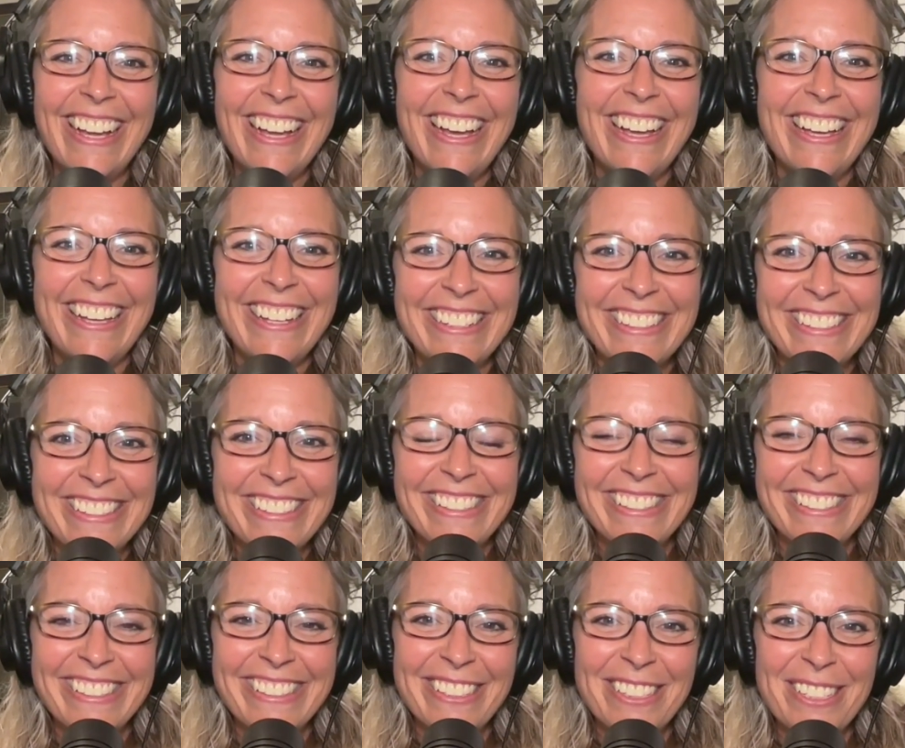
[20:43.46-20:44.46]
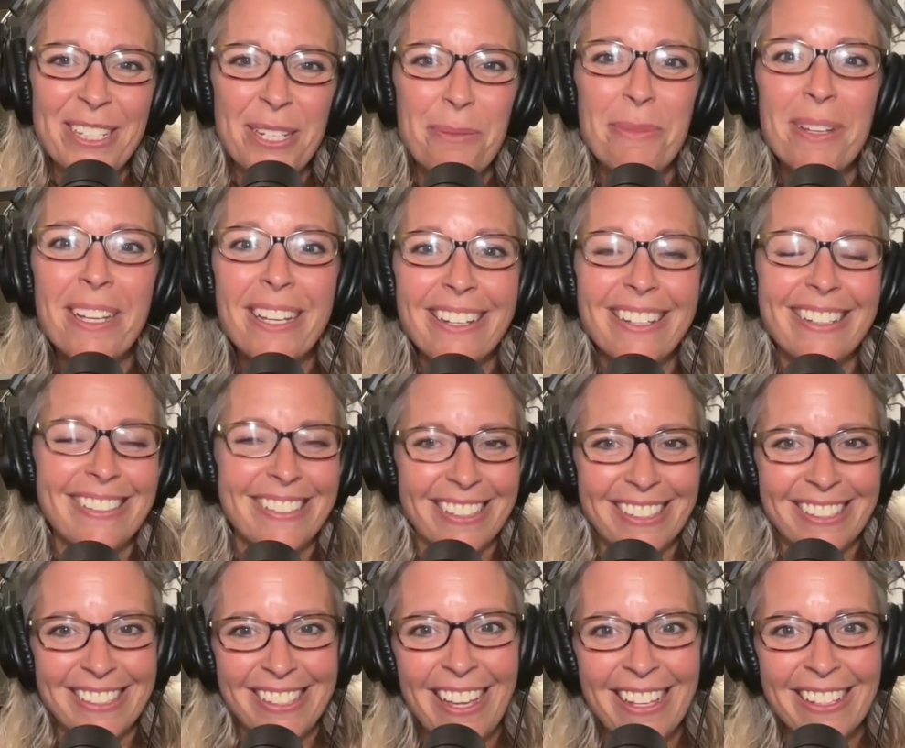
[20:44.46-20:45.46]
is to me a
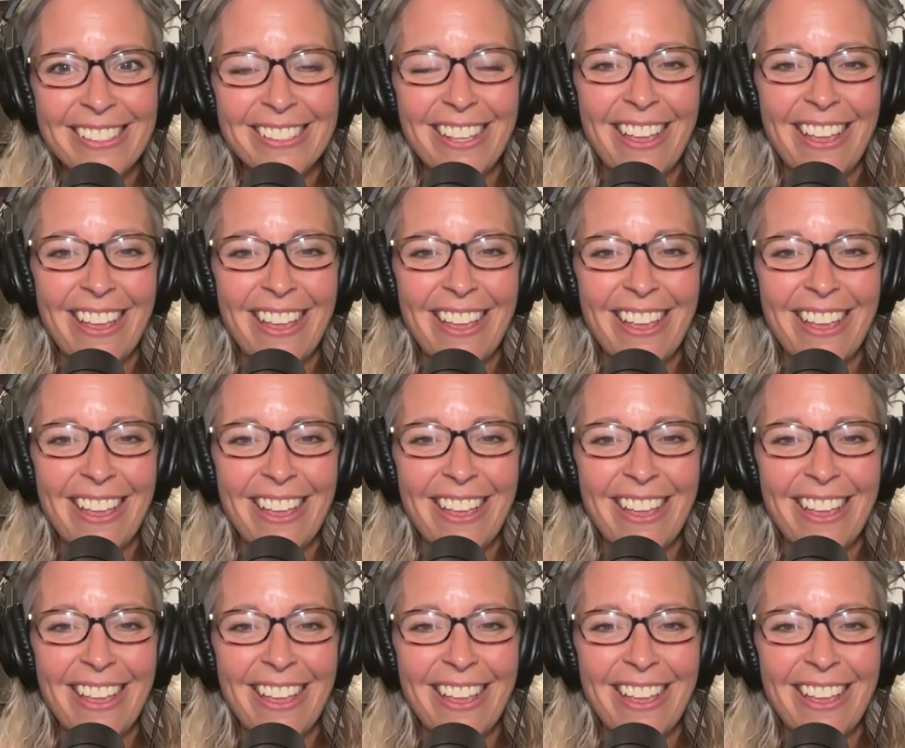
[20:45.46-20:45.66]
success.